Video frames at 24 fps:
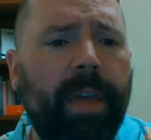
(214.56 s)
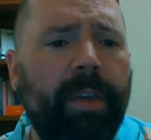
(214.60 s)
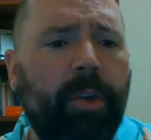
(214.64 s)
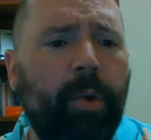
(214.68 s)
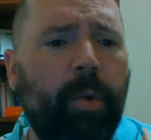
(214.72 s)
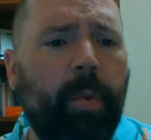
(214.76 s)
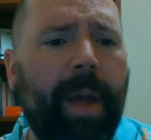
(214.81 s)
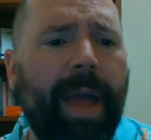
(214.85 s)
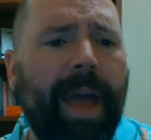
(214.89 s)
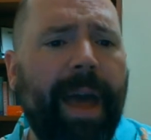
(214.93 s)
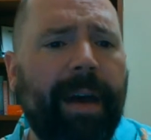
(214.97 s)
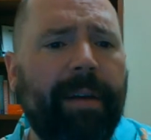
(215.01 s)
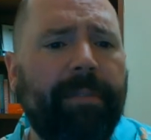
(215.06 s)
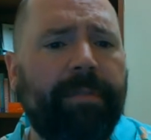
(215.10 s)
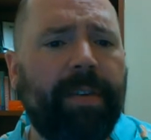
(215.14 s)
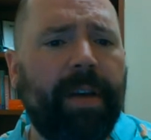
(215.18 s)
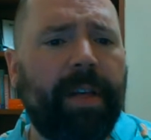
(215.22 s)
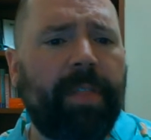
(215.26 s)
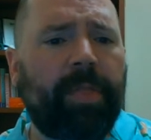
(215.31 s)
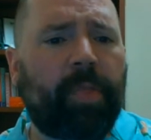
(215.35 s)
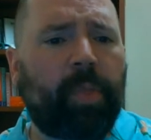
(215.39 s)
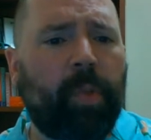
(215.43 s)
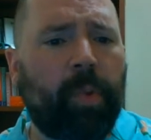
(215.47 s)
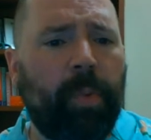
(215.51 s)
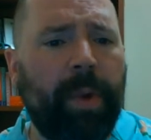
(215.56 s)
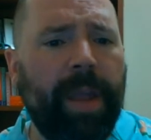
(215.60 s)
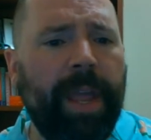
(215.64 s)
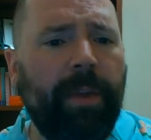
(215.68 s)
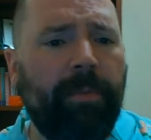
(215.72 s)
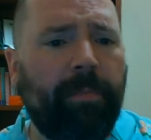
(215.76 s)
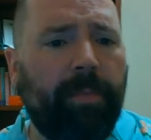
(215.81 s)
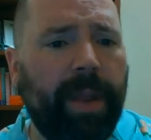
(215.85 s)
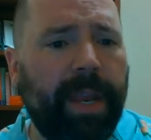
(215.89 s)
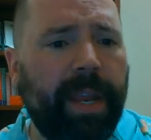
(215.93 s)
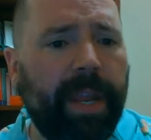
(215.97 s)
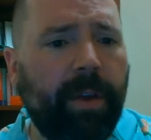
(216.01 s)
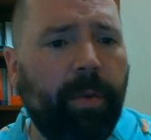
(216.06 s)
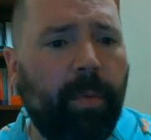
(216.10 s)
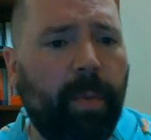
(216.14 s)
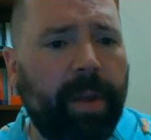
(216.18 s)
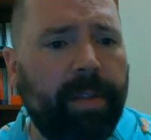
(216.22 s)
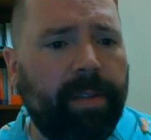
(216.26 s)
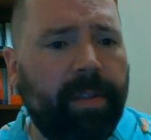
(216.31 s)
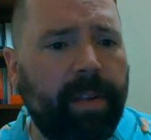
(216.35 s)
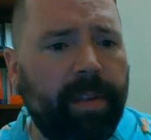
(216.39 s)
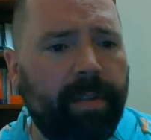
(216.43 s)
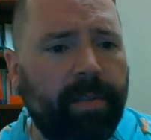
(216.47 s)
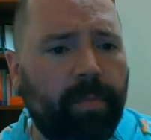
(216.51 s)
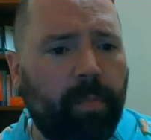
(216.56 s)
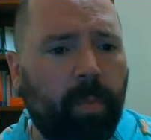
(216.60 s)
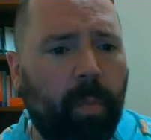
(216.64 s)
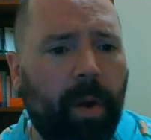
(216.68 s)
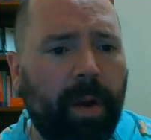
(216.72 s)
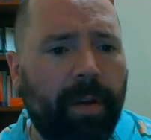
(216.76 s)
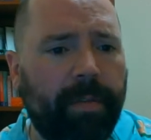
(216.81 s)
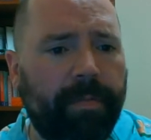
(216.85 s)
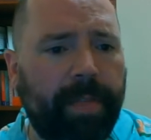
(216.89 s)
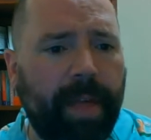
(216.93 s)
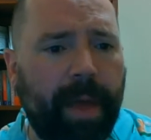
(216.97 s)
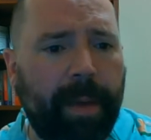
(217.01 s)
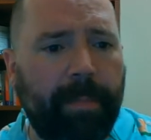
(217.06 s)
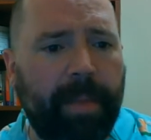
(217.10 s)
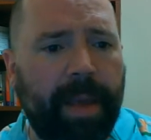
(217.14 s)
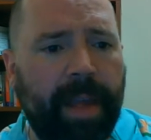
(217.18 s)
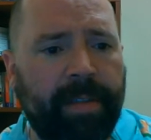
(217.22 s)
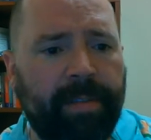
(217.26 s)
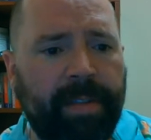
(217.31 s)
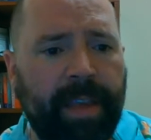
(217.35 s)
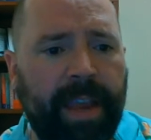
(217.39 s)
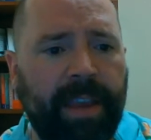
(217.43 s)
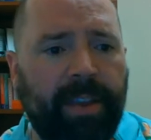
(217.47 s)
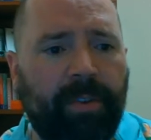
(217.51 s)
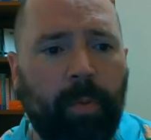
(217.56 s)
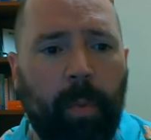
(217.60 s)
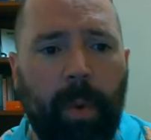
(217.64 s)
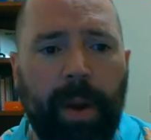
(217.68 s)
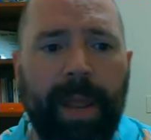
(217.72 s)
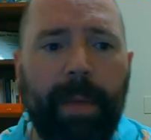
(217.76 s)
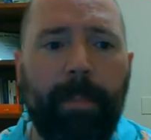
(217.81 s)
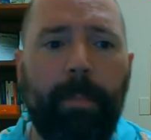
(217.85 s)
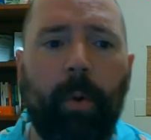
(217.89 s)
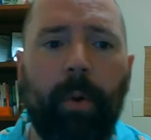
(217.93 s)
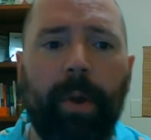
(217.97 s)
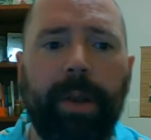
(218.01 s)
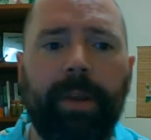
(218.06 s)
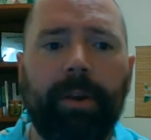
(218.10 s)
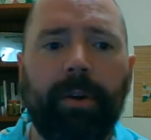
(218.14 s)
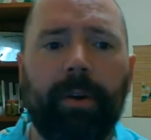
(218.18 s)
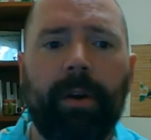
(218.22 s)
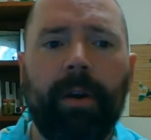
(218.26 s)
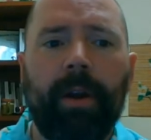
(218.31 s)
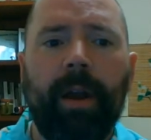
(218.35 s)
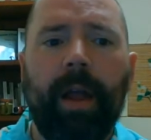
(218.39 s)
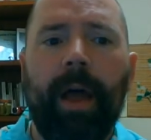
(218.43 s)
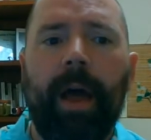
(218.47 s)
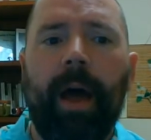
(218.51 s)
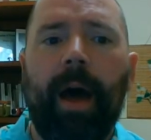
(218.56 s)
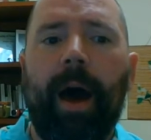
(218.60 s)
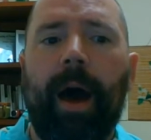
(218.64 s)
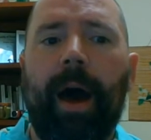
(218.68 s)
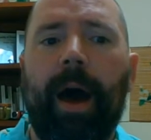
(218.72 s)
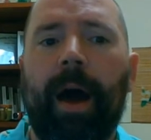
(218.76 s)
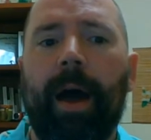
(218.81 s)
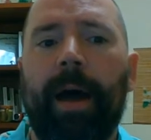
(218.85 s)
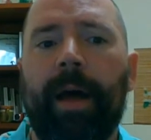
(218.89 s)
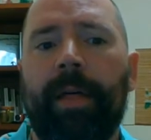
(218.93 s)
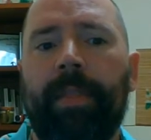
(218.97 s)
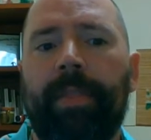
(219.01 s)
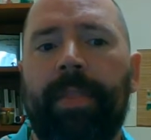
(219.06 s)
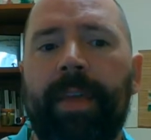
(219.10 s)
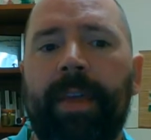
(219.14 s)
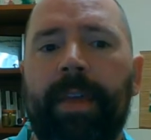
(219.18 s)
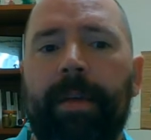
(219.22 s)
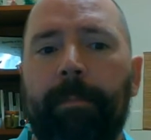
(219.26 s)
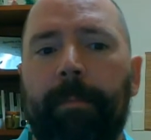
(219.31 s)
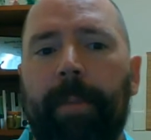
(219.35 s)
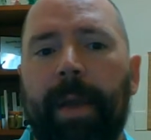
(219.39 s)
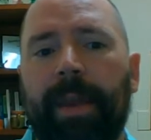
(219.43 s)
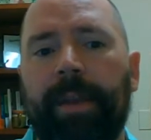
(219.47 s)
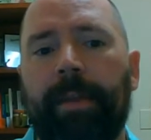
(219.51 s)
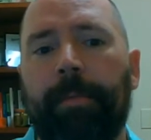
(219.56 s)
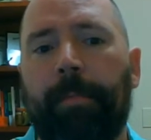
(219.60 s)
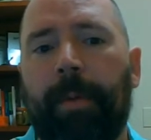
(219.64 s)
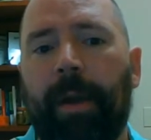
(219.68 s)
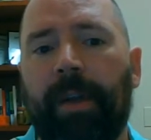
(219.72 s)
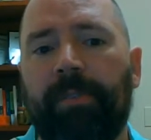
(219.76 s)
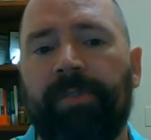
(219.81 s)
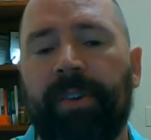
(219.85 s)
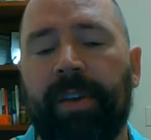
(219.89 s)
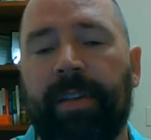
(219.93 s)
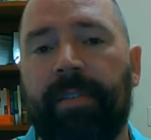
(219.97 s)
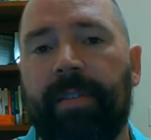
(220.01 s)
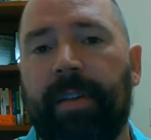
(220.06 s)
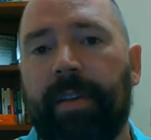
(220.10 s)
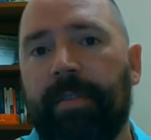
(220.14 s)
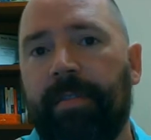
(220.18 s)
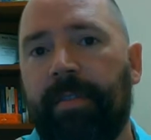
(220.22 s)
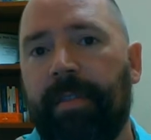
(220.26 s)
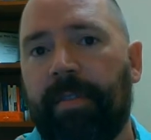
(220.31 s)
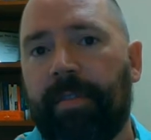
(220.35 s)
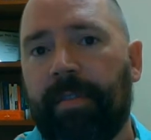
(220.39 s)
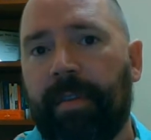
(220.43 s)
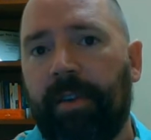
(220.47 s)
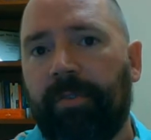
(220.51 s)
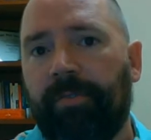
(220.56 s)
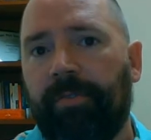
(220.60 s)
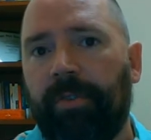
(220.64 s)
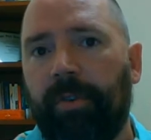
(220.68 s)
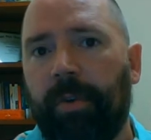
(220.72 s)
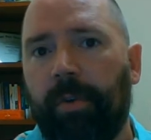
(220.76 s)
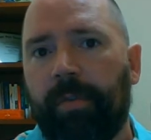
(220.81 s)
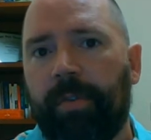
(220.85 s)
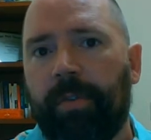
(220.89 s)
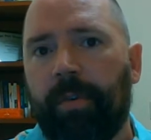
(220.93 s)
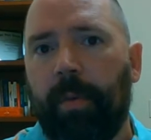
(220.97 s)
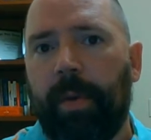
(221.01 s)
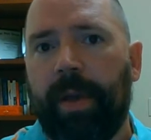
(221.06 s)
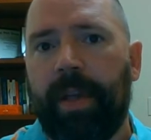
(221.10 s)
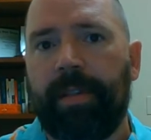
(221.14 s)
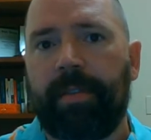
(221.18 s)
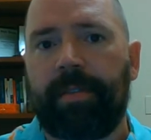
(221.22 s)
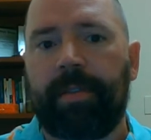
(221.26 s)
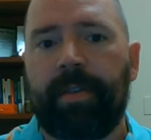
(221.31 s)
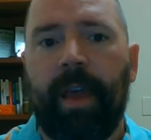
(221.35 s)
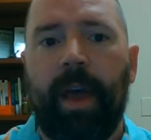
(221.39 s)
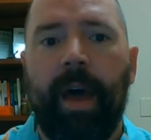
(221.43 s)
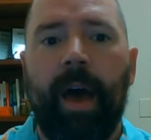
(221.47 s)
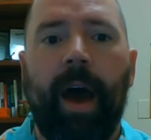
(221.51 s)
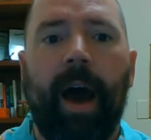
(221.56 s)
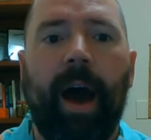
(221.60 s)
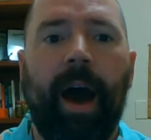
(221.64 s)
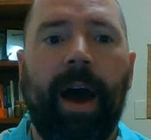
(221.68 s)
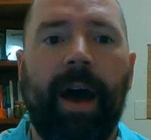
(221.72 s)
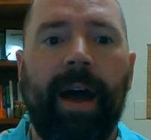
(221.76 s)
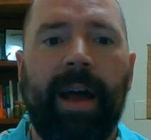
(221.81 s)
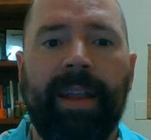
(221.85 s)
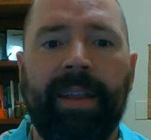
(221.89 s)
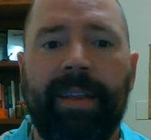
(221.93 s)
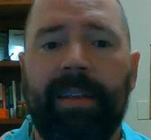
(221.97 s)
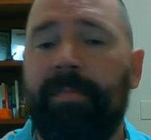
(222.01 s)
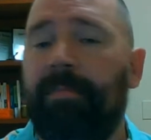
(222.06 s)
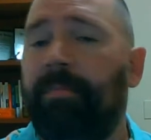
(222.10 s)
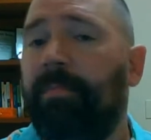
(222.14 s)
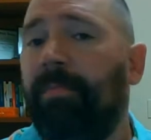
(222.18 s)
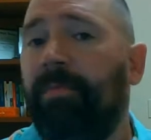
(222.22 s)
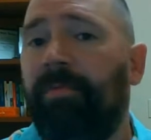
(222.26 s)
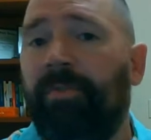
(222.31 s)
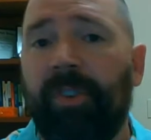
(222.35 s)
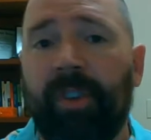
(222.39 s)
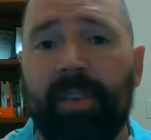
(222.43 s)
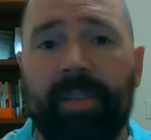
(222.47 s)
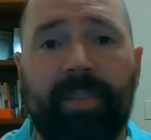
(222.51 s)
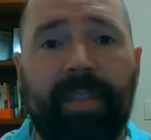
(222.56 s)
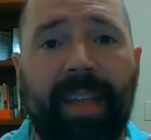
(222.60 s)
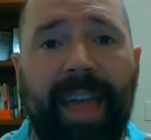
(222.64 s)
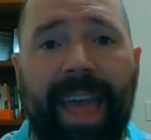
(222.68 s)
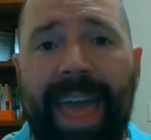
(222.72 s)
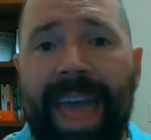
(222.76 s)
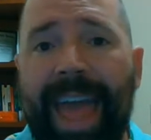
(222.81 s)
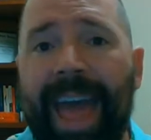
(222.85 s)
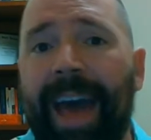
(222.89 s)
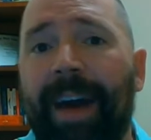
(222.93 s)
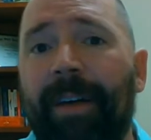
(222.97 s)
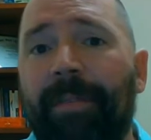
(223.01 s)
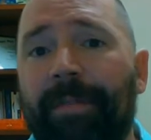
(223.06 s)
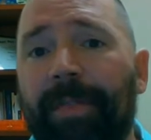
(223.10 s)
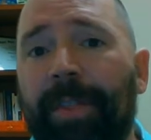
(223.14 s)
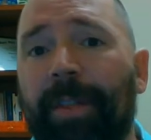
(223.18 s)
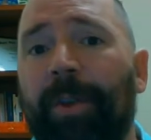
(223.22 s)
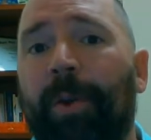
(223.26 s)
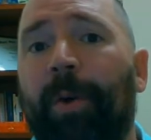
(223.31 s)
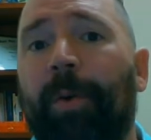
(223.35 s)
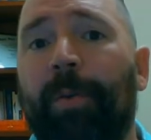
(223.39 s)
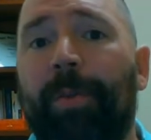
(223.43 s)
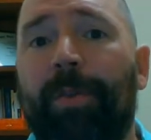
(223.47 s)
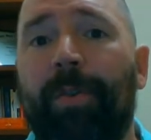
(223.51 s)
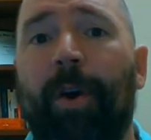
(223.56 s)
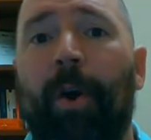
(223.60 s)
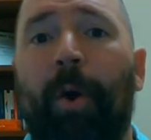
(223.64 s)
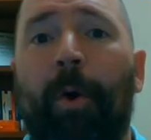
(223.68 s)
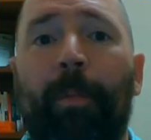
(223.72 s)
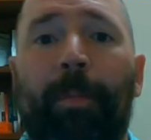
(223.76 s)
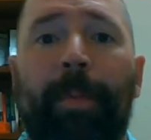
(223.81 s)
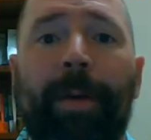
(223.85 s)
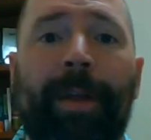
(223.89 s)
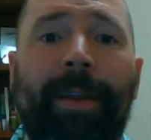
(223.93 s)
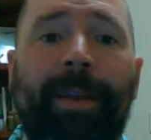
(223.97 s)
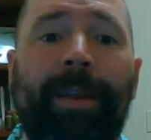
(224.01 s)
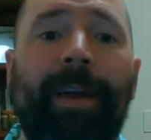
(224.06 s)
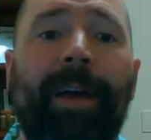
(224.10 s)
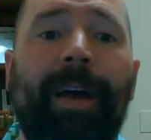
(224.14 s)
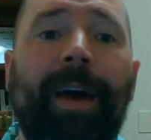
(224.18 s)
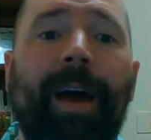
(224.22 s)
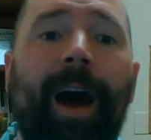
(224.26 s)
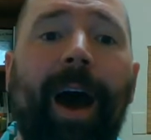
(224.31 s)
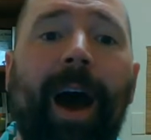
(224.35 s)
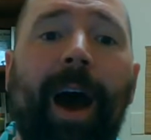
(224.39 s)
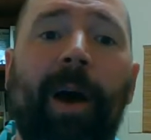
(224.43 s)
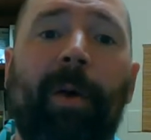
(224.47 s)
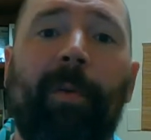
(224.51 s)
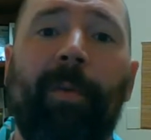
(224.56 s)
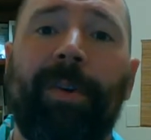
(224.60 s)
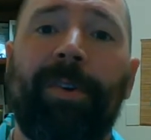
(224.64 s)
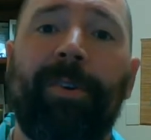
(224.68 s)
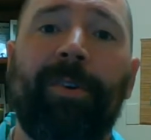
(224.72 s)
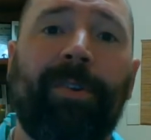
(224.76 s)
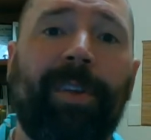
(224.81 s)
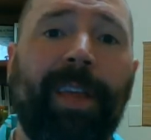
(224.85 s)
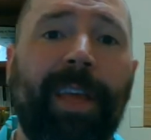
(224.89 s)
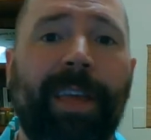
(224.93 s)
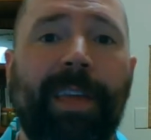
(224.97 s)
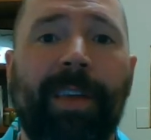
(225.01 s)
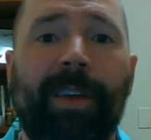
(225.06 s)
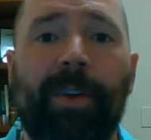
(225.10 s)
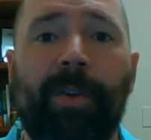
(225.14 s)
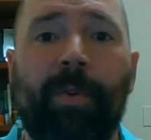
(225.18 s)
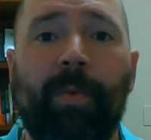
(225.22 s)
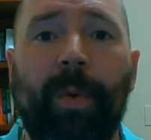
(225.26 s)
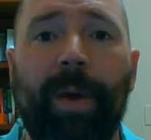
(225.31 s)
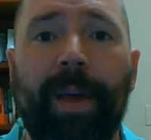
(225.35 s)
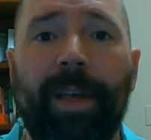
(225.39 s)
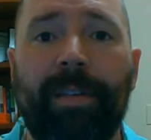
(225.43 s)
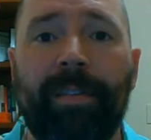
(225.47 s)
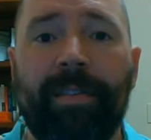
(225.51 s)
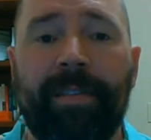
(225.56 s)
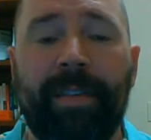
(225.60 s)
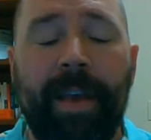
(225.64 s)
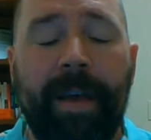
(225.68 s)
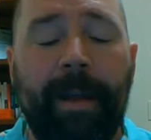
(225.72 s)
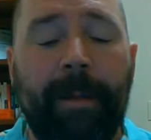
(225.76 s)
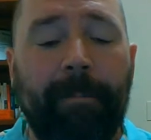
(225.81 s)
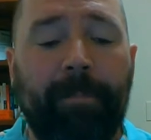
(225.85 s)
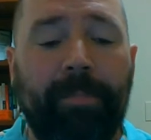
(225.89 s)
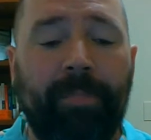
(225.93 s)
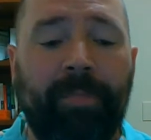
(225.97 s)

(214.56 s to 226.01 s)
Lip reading: You have 3 reading quizzes. One of them is a 20-pointer, the Companion Project 6 discussion notes quiz. Just have the notes open. When you're taking a quiz,